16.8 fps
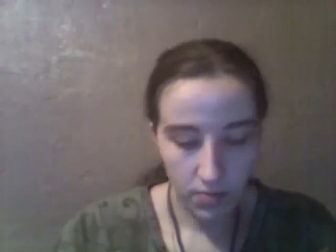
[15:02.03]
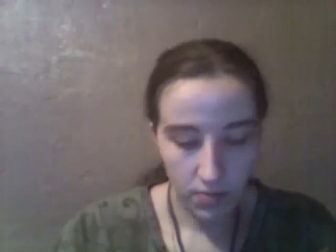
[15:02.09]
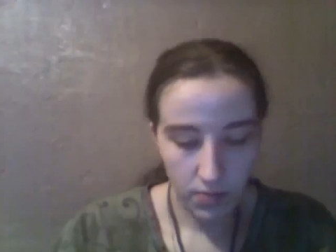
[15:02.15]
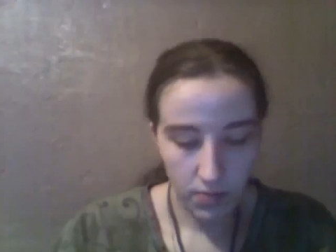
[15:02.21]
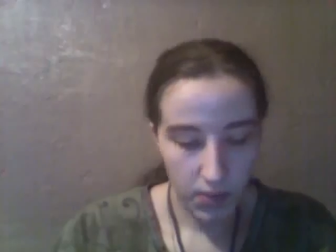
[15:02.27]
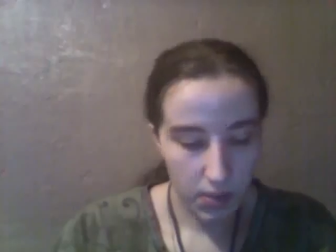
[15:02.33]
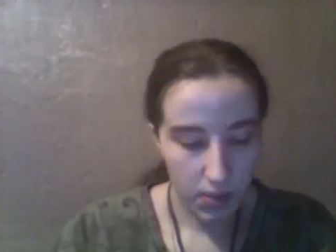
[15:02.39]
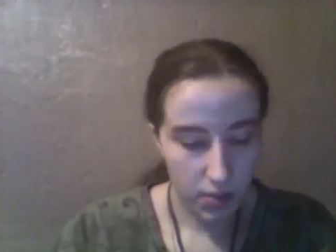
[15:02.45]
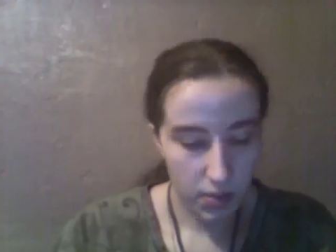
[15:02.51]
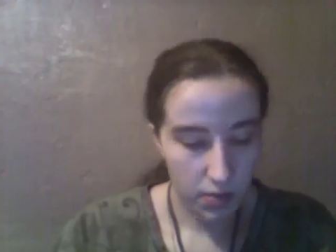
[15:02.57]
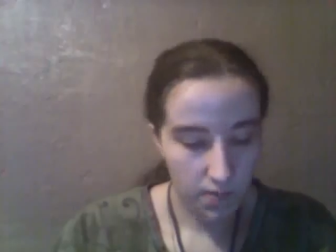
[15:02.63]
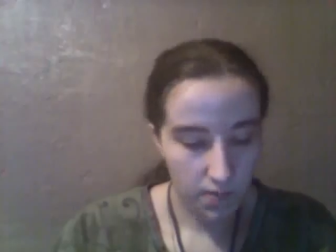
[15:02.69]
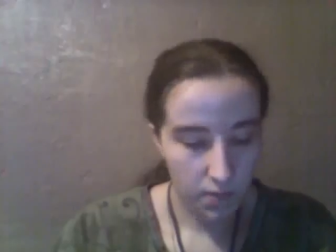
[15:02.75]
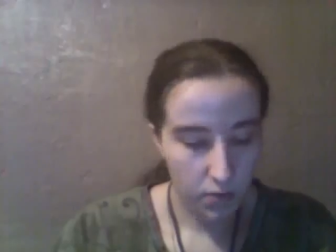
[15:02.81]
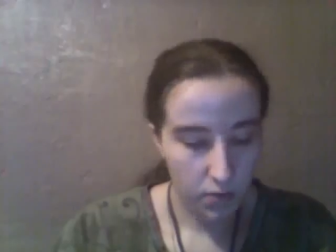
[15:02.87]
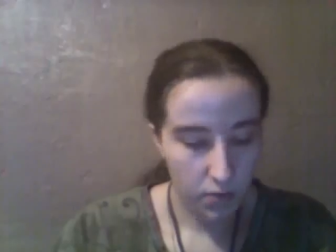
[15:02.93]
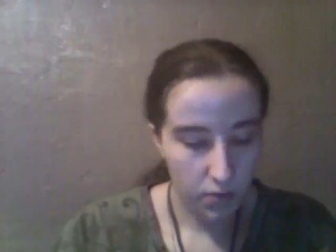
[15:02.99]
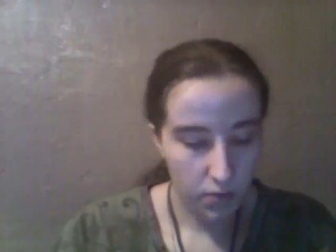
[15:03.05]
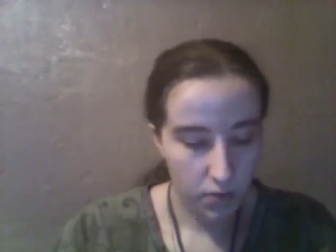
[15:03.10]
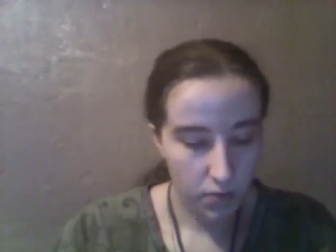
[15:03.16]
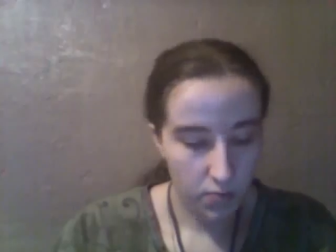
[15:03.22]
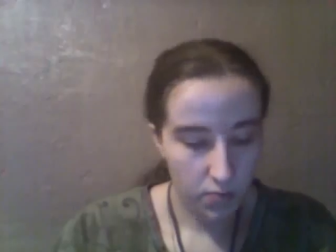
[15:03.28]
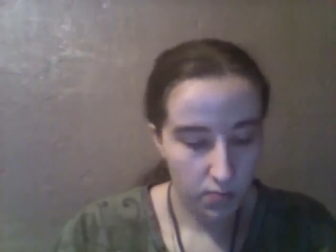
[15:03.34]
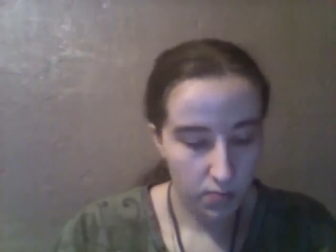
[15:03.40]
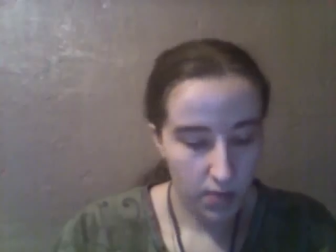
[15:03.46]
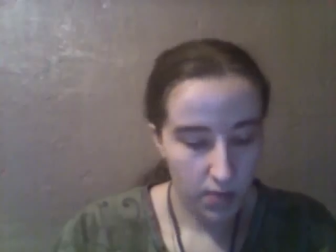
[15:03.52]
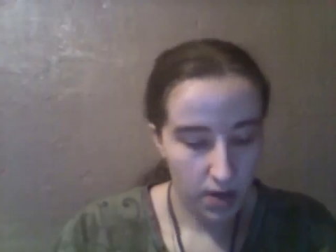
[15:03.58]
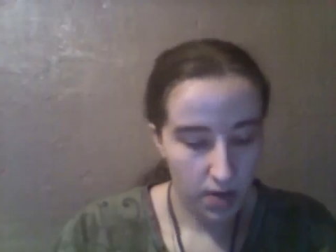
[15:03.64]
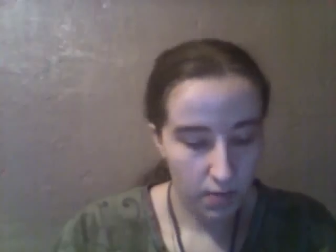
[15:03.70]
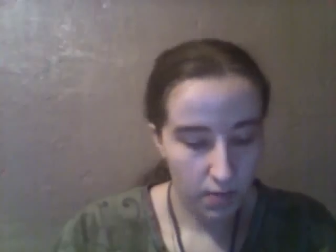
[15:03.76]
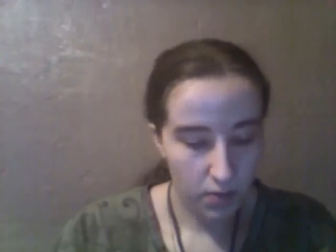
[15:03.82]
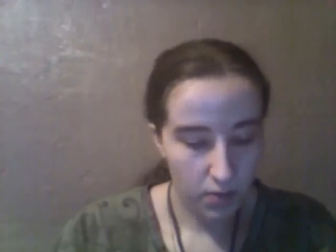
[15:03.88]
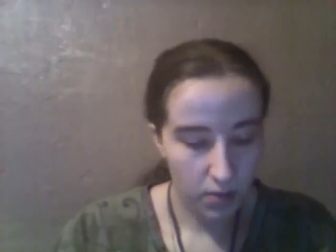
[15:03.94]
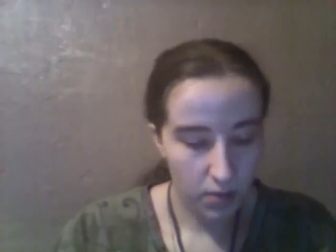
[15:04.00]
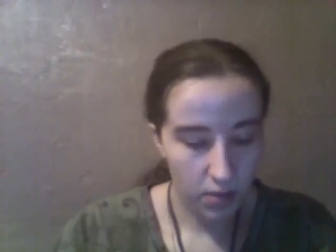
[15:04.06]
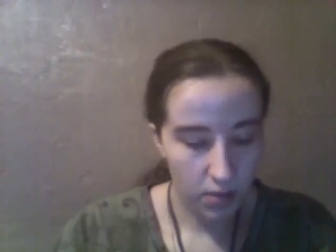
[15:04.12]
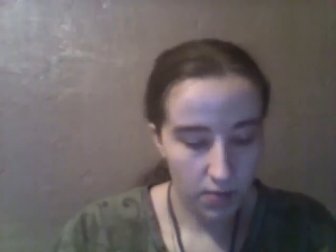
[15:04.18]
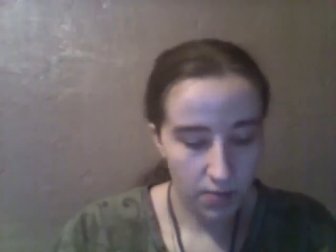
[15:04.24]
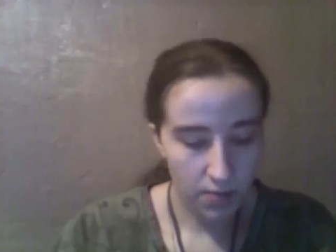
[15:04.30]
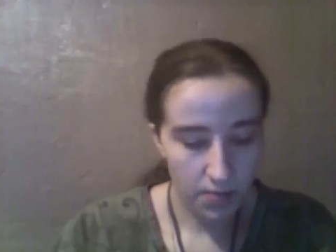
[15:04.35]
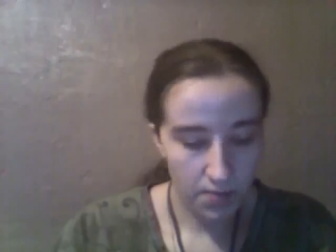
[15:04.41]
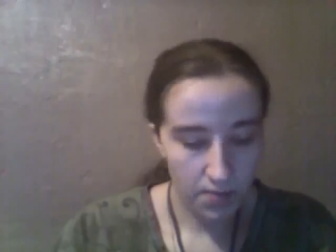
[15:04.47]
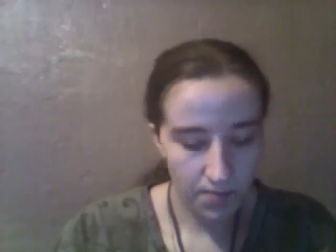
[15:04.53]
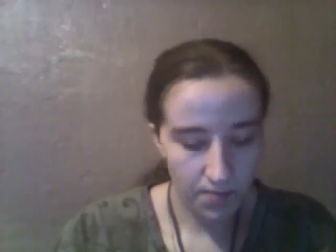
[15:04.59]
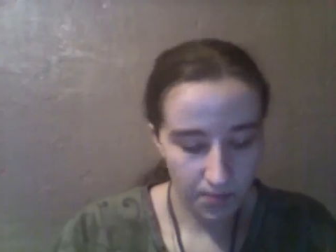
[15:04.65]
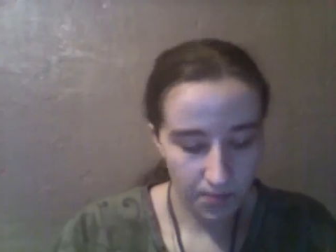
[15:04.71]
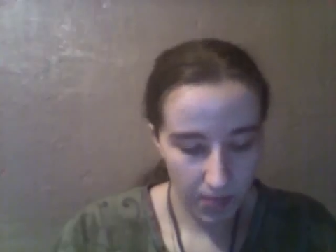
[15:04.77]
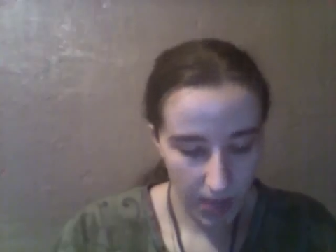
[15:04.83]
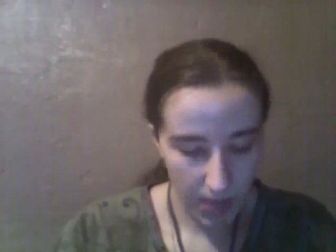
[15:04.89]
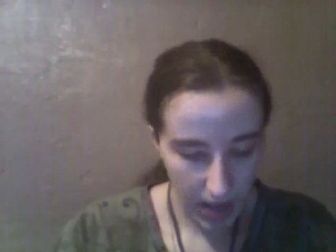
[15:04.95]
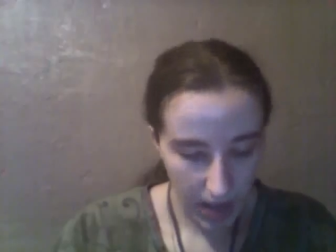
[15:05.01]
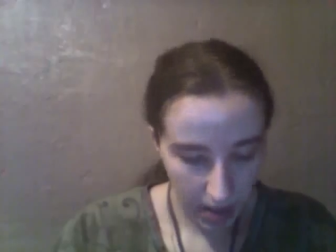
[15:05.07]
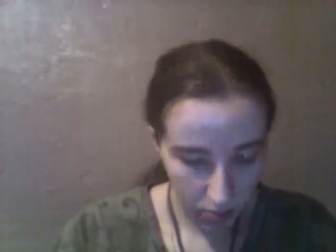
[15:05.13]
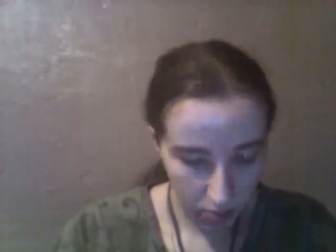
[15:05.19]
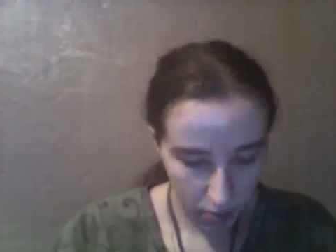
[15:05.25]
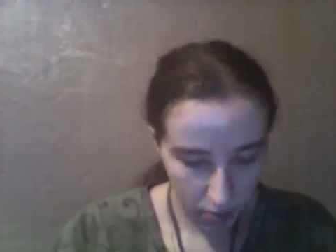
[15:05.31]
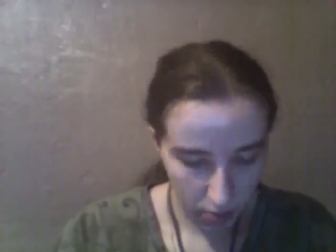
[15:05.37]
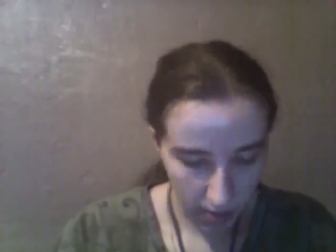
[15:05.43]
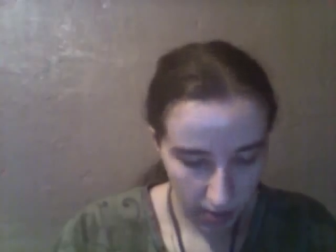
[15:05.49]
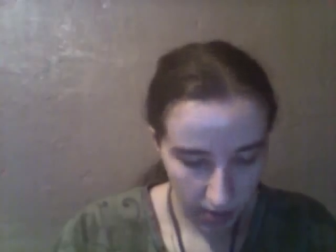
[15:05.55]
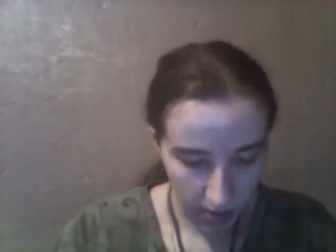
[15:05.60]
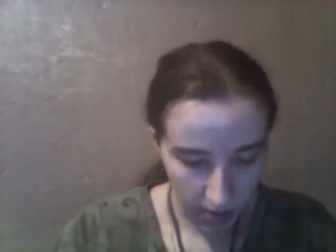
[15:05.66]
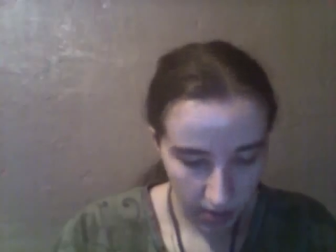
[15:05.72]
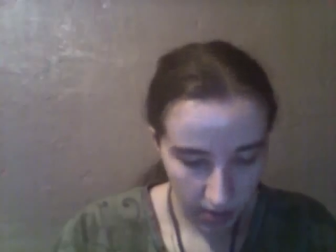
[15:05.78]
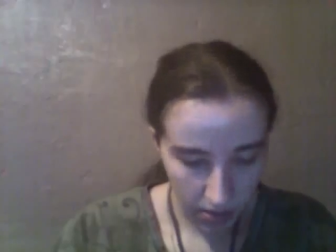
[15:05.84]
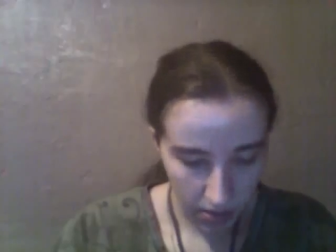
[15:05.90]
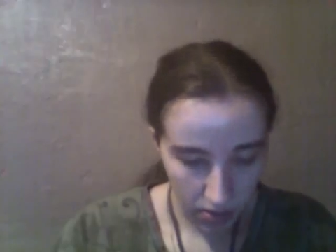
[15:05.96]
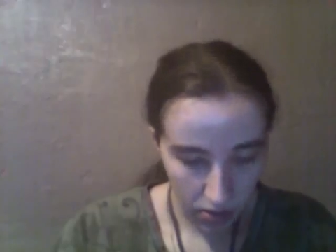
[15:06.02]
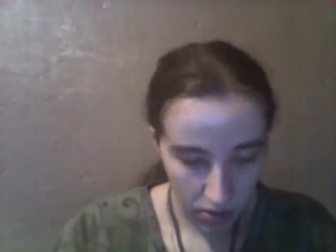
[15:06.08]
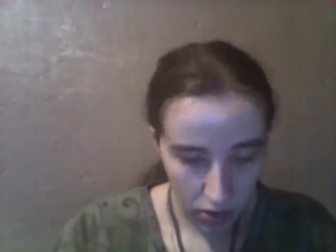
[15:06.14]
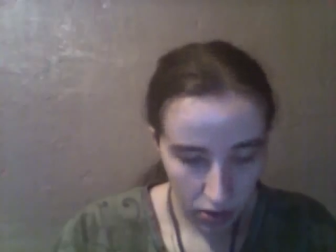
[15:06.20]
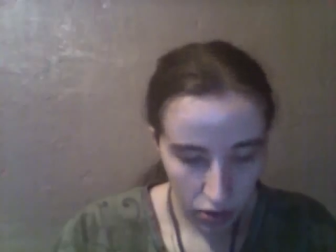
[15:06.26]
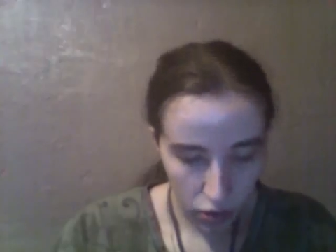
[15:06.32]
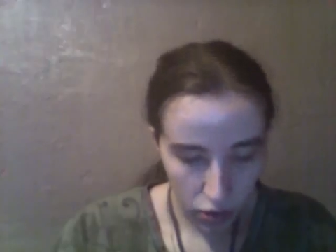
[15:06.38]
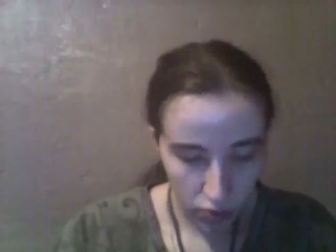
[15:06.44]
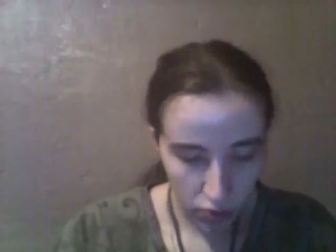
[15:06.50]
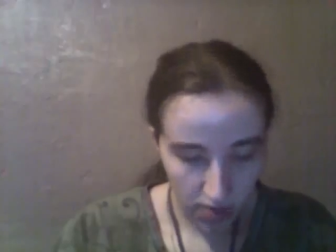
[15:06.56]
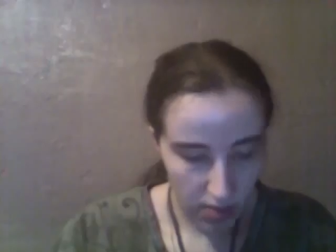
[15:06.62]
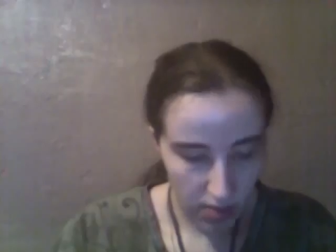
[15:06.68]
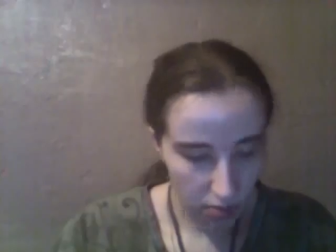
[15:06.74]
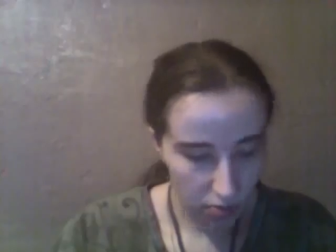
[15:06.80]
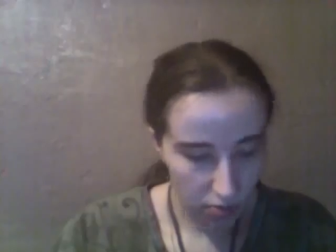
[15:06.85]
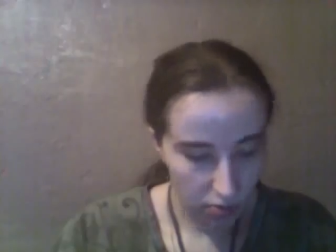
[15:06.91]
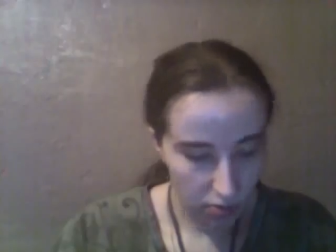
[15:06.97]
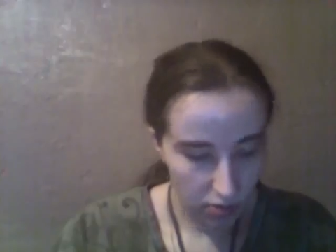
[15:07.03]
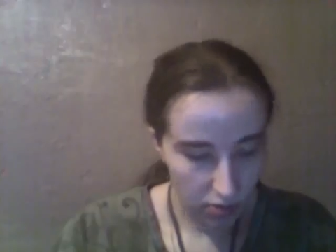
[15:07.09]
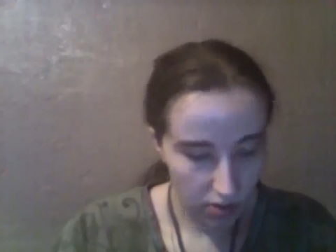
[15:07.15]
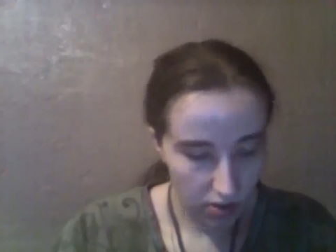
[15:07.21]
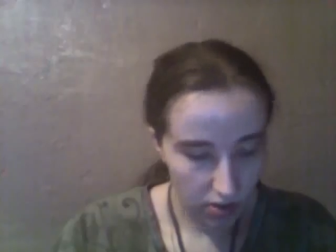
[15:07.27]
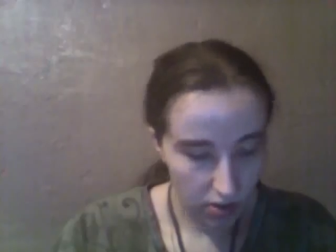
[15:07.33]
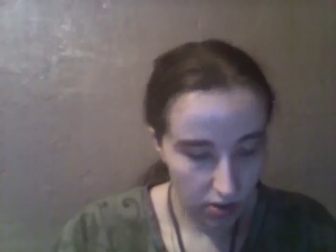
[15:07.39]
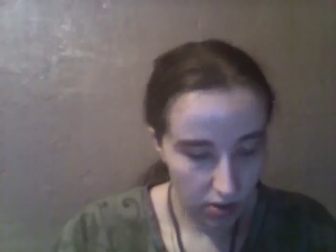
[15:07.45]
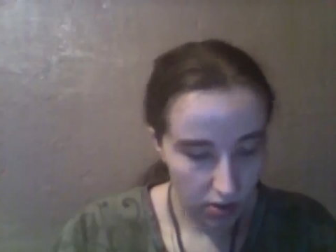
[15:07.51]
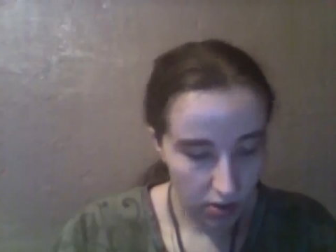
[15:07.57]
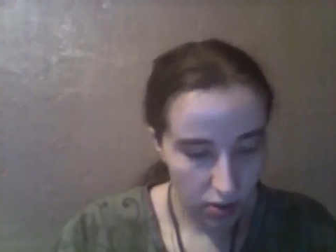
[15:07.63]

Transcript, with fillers: because of you, my every step hounded by the man you met earlier tonight.